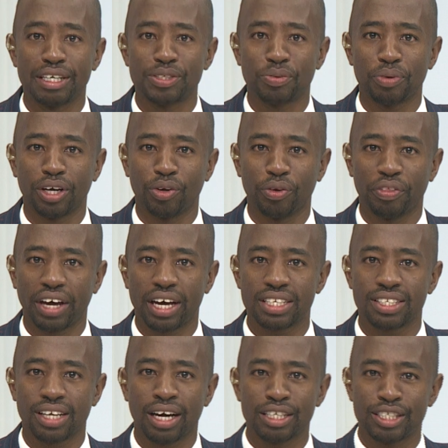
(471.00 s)
as well on
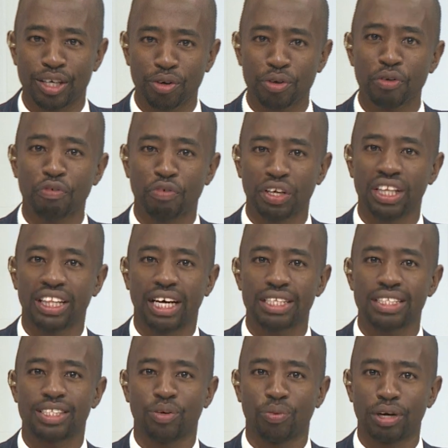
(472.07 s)
that. Jero, do you feel
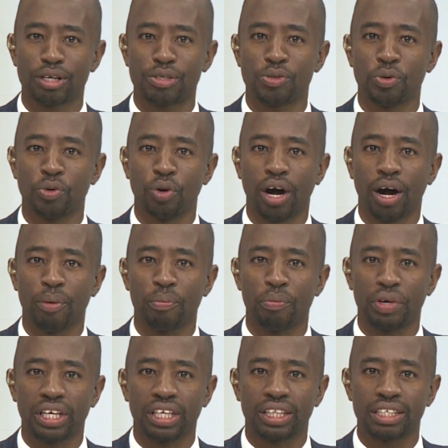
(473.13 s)
that's the way to
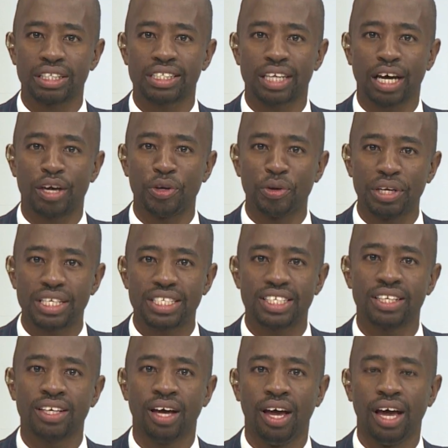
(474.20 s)
bring this
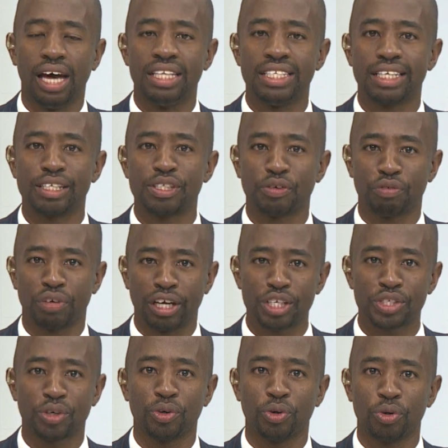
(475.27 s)
unity and sense of
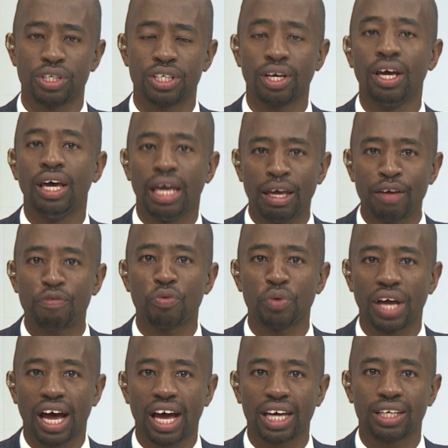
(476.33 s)
nationhood? If we
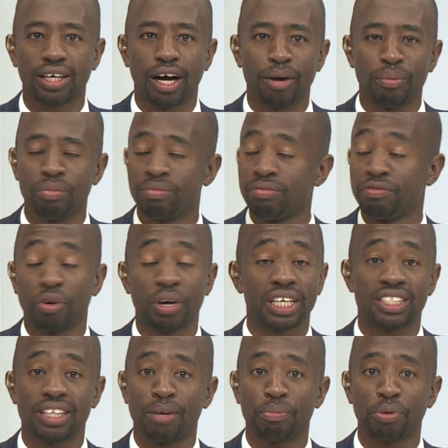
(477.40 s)
had, for
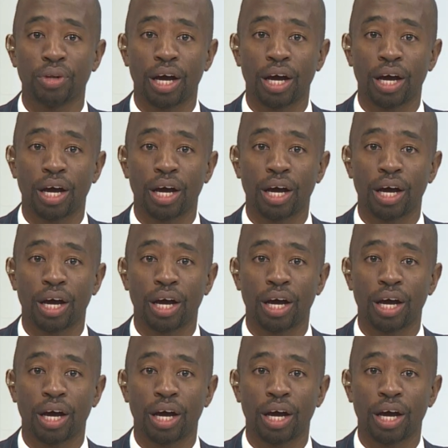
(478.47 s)
example,